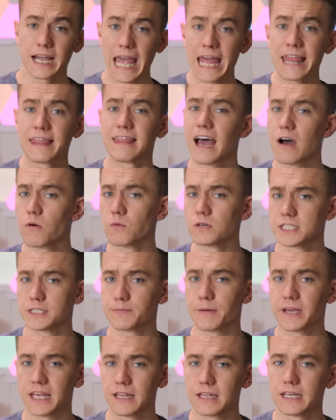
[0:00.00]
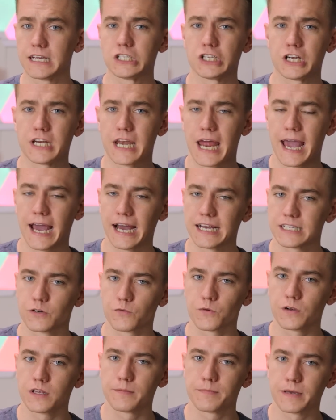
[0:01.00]
Again, that one's speculation,
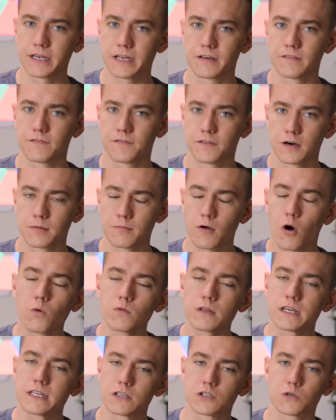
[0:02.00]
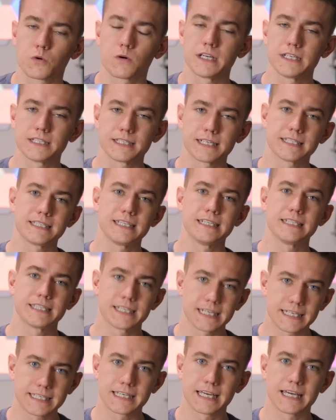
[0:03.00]
hasn't really been confirmed. Only the 2060
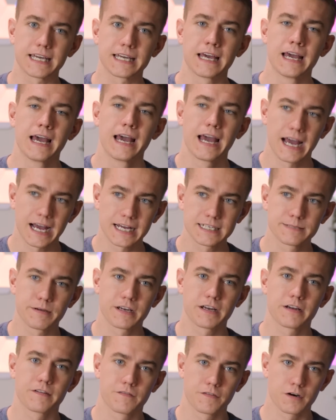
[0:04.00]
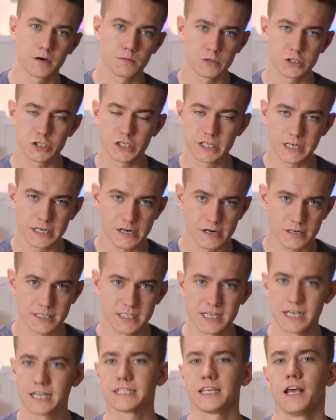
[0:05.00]
6-gig has been confirmed with
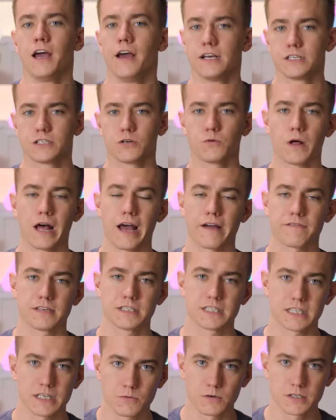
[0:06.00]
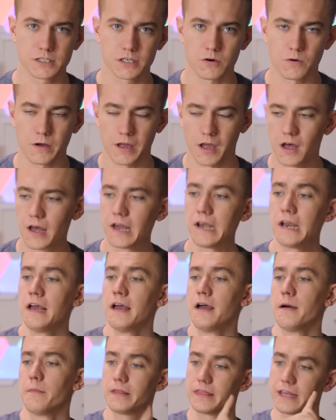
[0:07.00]
GDDR6, so we'll have to see what's going on.
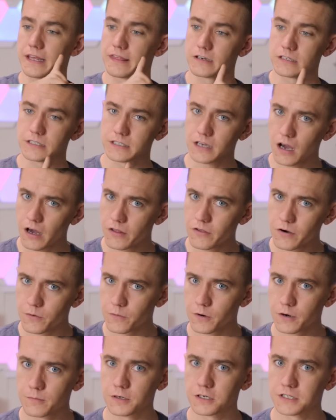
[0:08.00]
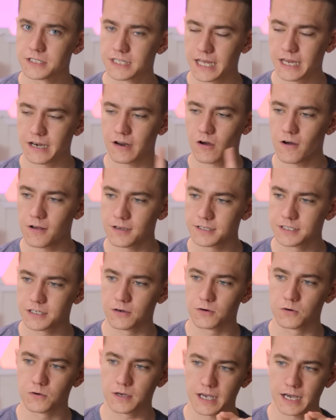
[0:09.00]
But then there's other rumors that
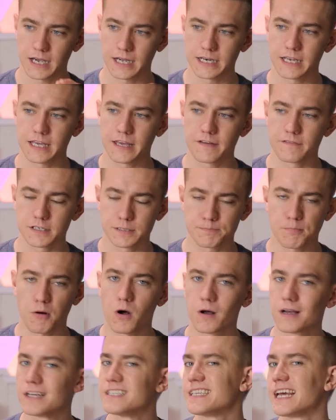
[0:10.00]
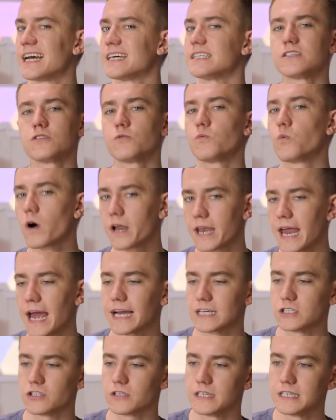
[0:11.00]
also kind of give us pause as to what
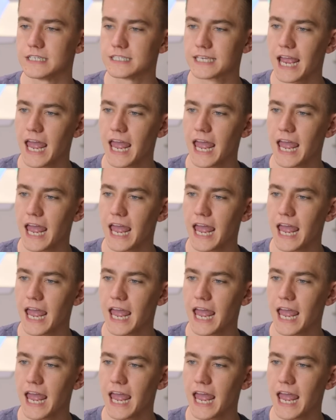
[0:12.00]
actually is